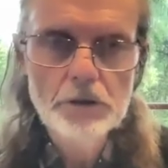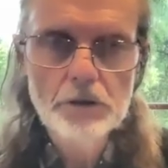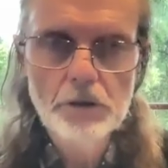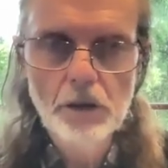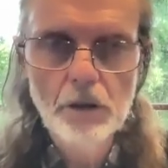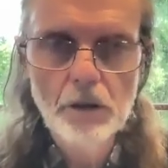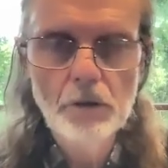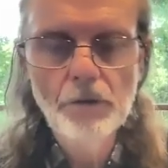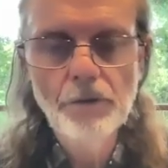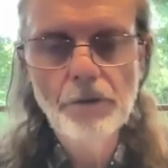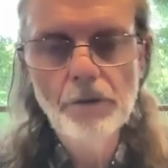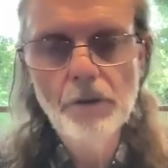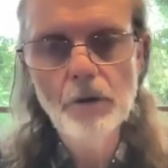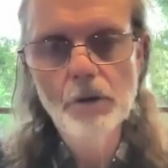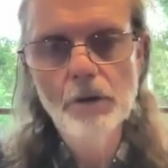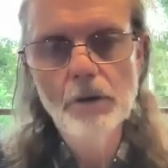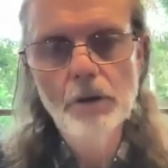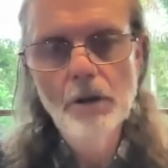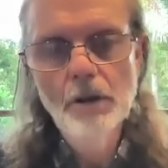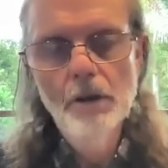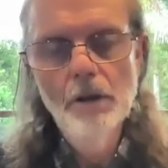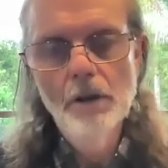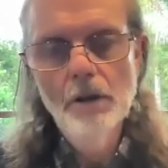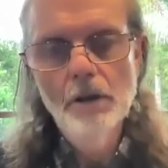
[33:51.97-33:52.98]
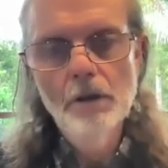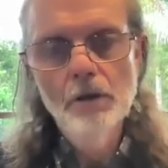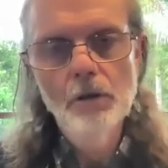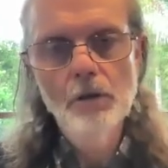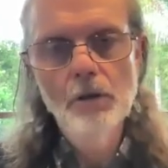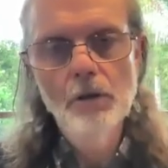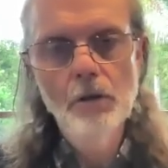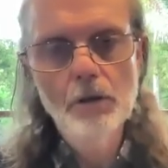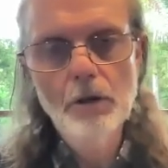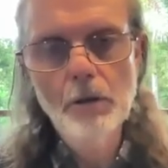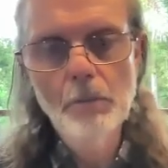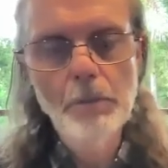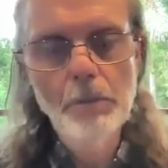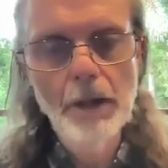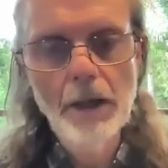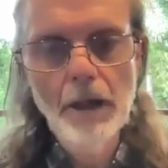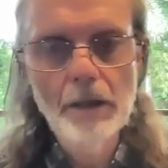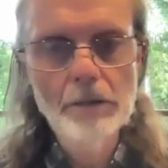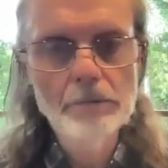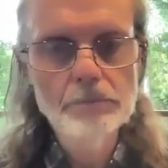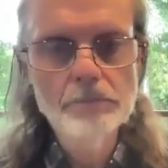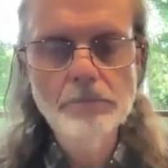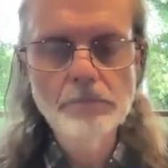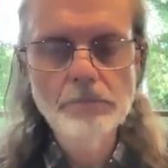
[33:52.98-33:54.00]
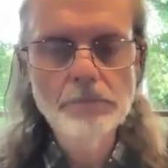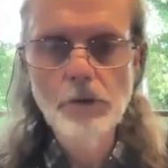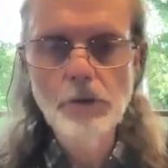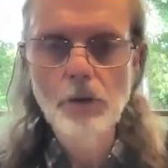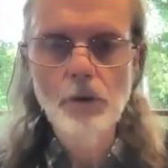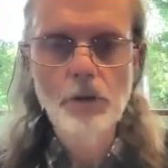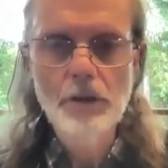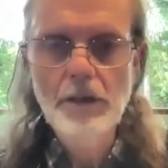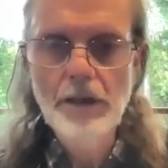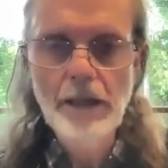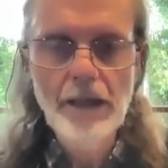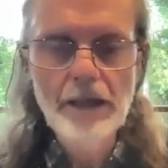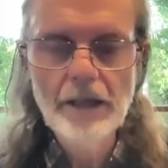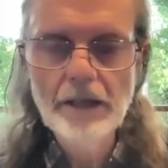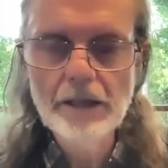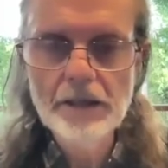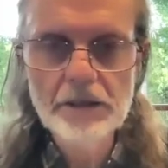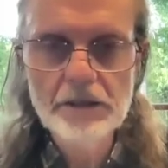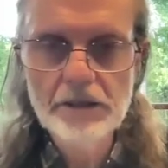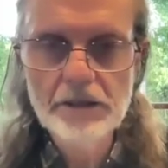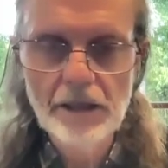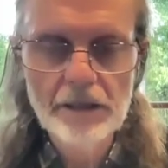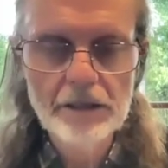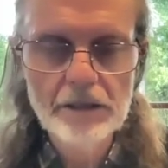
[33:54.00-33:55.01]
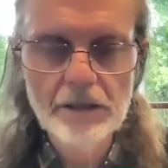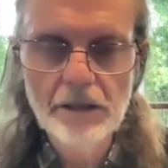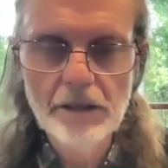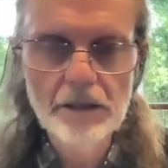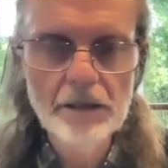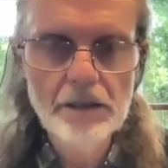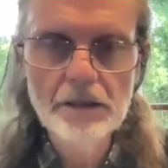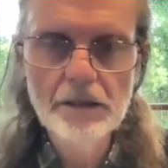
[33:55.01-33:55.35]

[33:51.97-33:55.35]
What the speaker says: So if you talk about the organic sector,